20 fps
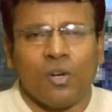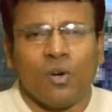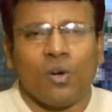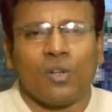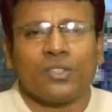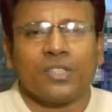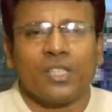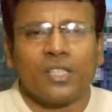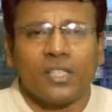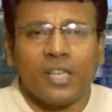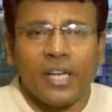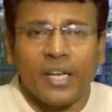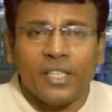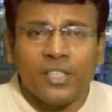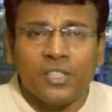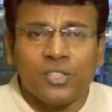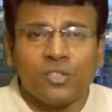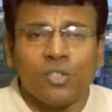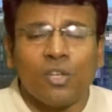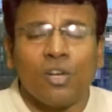on the
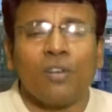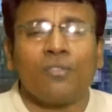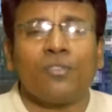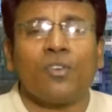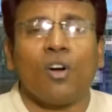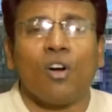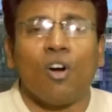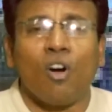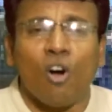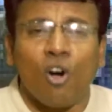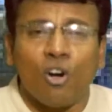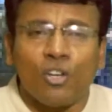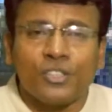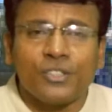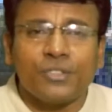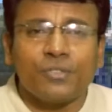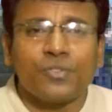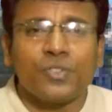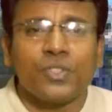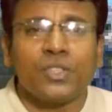rise of
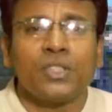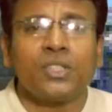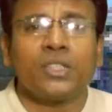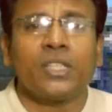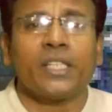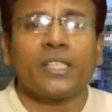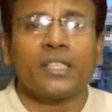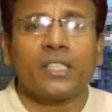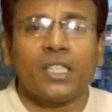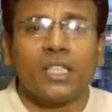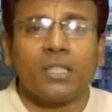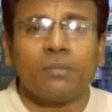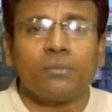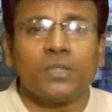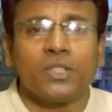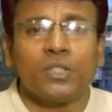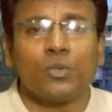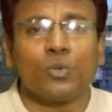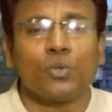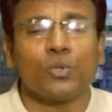Oxford and
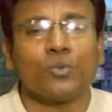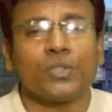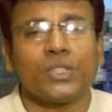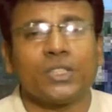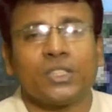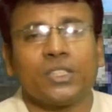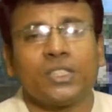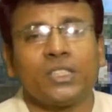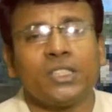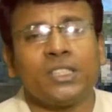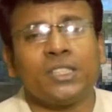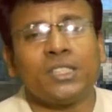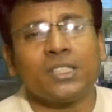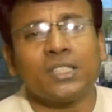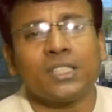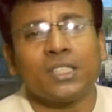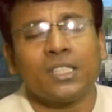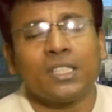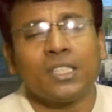Cambridge universities